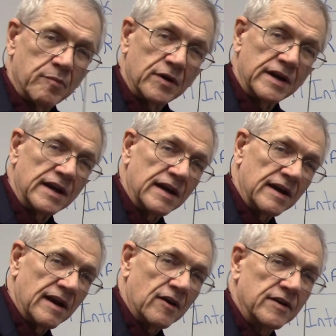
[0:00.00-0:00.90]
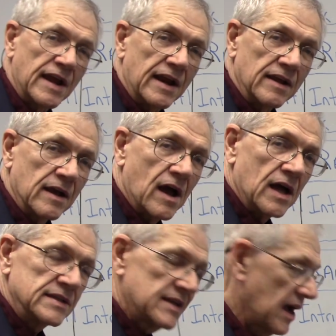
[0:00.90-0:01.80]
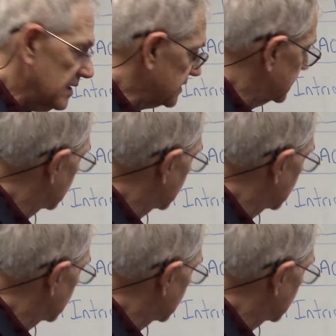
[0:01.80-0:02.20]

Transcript: put it in an entertaining context,